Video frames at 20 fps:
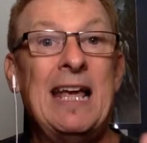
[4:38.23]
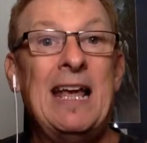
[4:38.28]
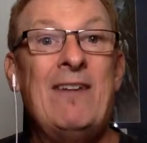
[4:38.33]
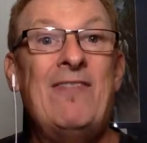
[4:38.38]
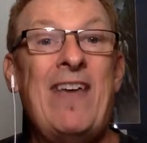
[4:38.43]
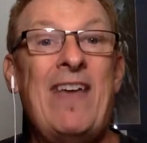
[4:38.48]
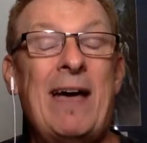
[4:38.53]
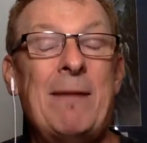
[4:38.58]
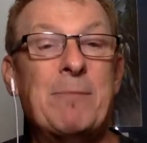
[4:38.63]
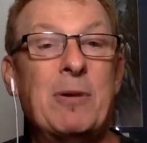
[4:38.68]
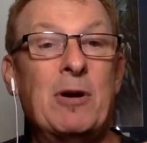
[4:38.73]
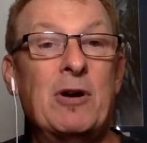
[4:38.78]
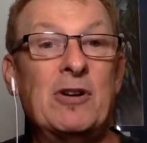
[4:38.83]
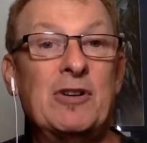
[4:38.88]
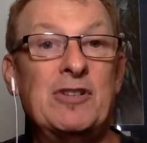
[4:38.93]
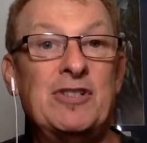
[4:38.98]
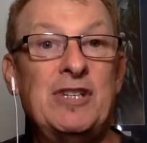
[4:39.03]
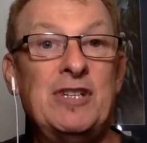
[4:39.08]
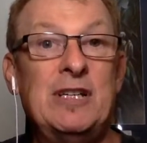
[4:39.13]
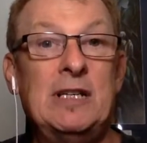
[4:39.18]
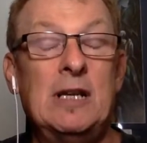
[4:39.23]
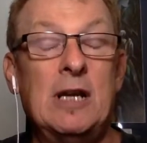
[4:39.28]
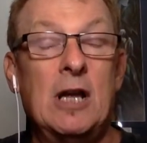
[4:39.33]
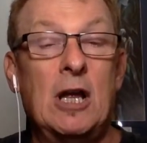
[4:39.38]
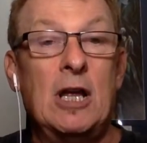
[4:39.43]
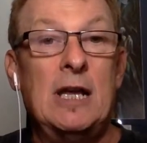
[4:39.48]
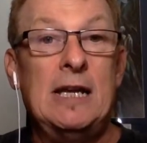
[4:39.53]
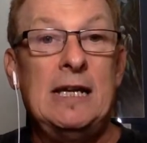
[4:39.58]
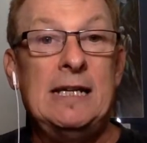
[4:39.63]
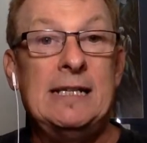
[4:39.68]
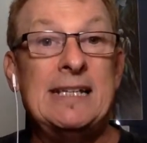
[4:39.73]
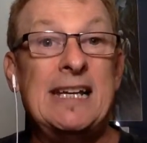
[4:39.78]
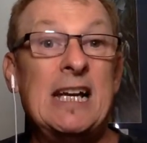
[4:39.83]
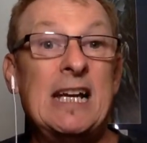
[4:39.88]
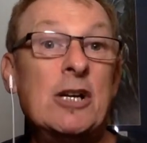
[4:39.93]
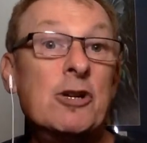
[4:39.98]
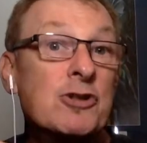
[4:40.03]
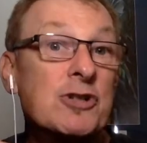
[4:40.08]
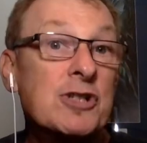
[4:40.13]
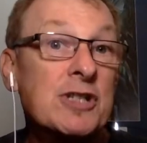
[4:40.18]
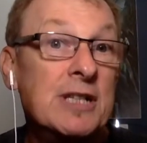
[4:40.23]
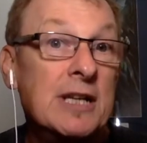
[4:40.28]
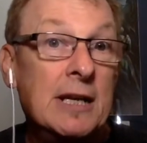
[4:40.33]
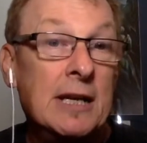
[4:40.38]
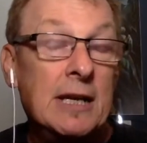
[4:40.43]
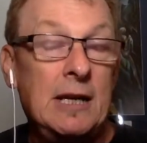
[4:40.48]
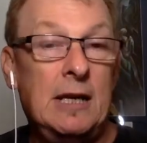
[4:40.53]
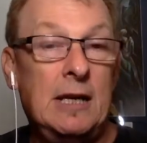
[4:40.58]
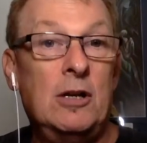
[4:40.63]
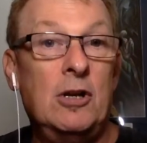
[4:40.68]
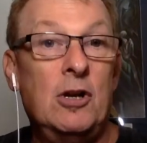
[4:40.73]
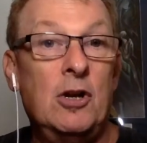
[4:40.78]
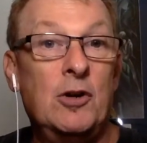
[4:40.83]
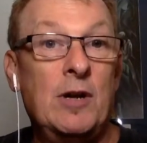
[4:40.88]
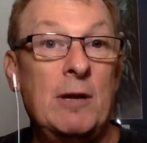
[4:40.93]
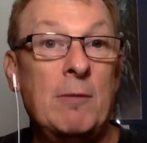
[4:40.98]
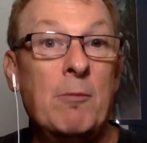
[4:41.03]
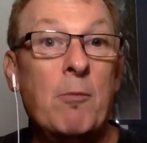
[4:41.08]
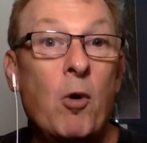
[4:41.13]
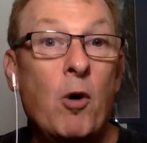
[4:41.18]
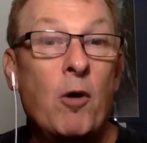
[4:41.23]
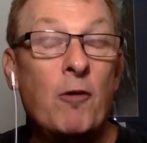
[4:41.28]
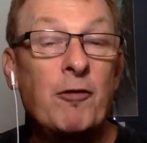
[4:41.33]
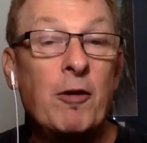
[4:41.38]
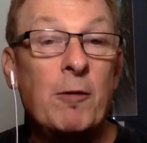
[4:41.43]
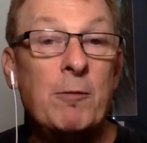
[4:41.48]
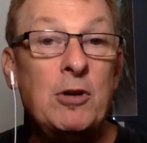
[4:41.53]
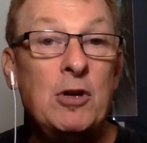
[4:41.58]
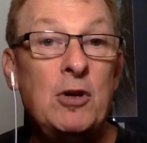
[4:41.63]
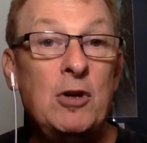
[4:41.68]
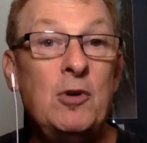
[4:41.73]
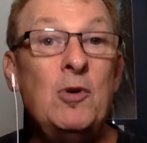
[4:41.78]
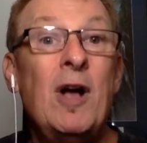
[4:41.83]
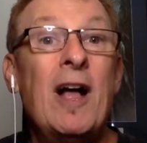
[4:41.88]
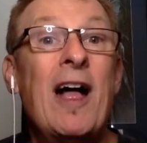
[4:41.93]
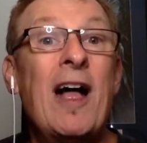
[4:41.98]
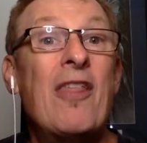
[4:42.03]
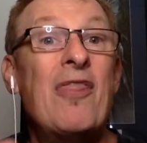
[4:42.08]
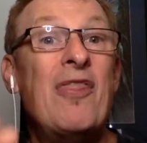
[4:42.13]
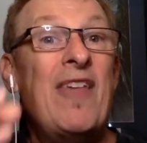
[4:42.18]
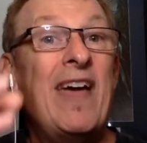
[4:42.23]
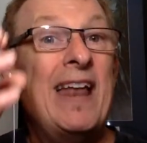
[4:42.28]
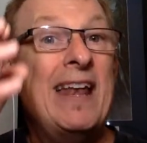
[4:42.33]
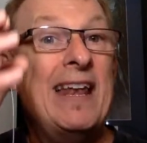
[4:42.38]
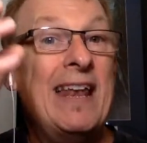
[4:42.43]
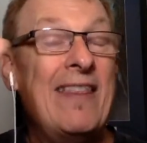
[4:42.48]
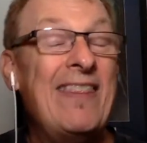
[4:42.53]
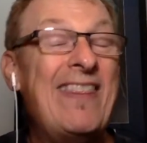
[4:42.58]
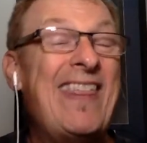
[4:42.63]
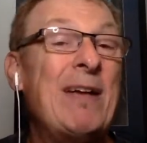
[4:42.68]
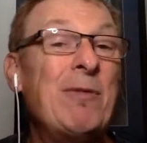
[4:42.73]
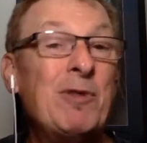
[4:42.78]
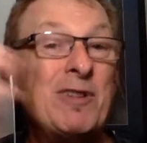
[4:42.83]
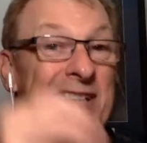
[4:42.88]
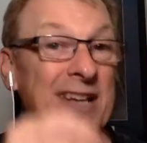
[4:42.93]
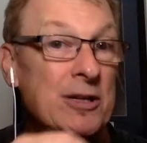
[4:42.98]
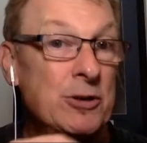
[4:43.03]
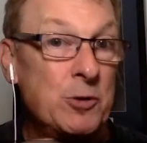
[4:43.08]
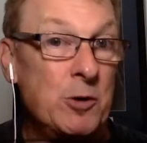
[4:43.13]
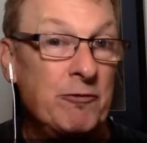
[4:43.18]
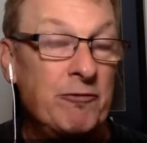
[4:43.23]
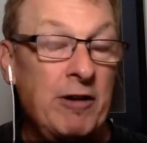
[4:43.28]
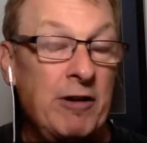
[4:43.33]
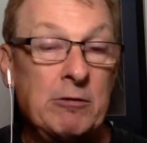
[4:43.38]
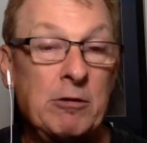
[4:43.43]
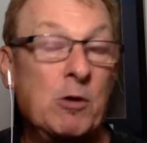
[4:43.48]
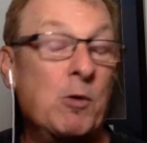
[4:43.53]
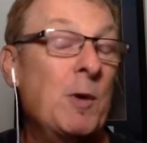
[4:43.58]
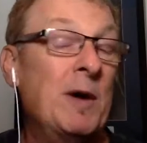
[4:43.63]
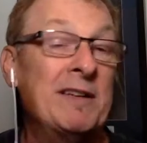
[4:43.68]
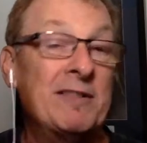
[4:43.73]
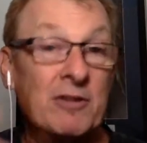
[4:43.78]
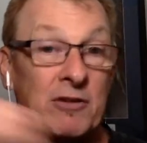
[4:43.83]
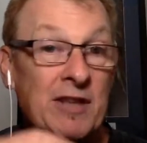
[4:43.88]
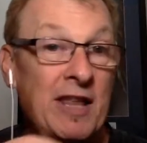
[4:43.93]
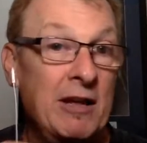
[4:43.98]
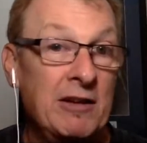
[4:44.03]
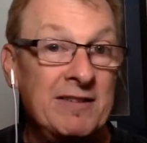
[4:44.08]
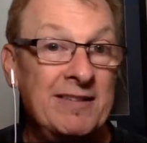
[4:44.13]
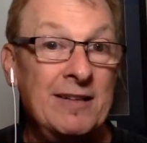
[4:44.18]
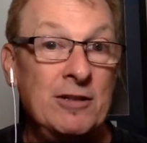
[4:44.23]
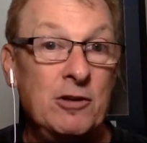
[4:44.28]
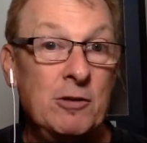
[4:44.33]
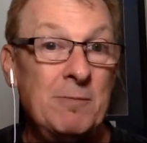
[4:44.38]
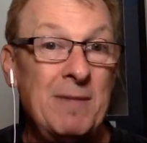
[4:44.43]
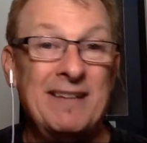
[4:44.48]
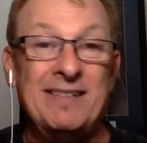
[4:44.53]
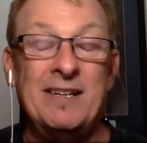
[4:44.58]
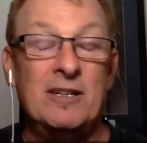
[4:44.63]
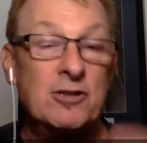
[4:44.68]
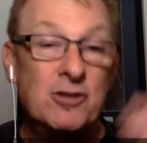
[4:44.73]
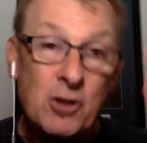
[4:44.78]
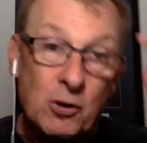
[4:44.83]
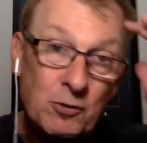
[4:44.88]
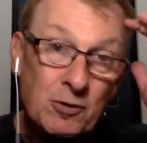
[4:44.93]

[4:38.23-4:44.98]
If that person is interested in learning more from you, then they will send you a friend request or they'll send you a message.